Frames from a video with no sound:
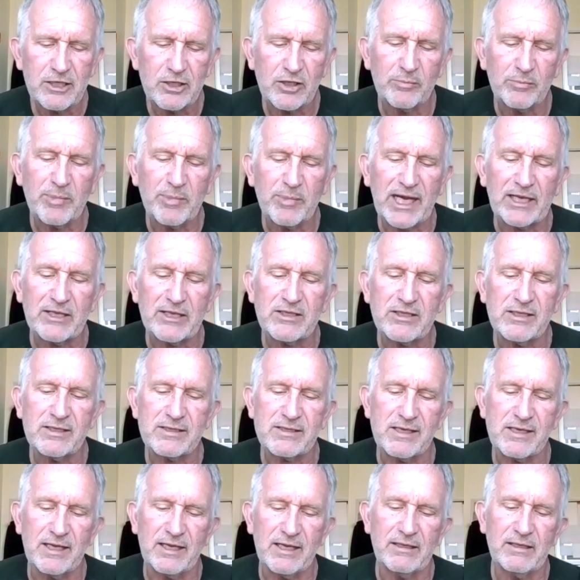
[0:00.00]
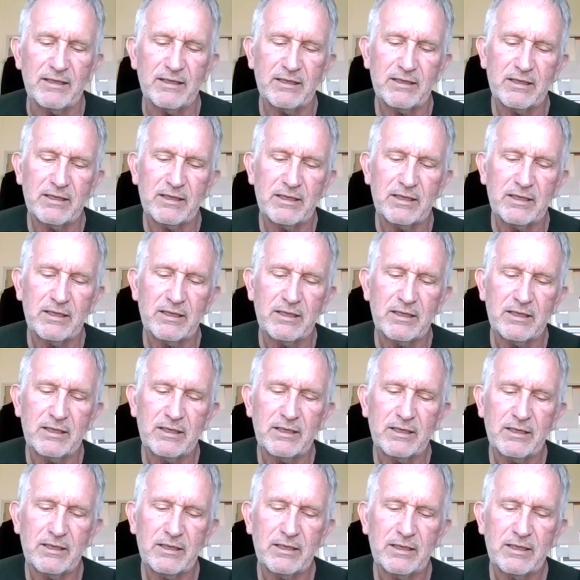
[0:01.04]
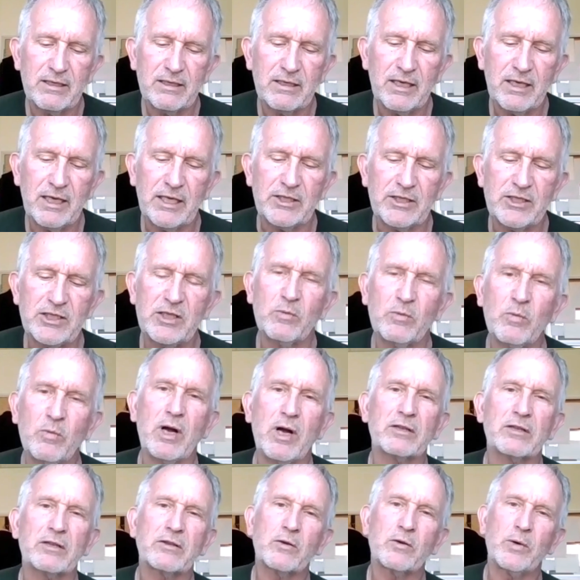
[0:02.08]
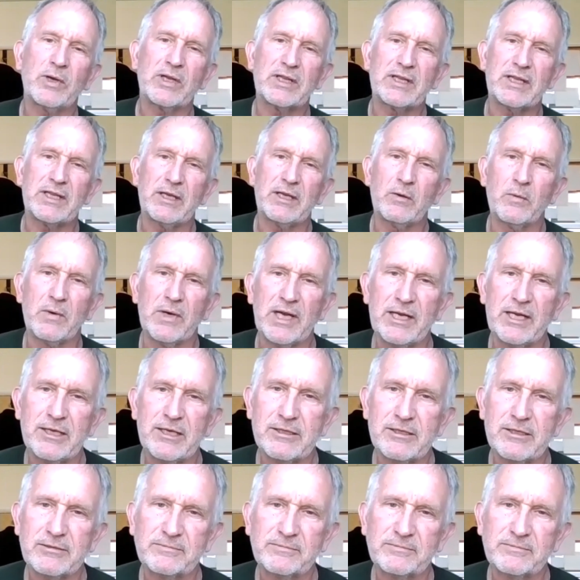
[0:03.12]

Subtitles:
Goodbye, she said, and she walked quickly away.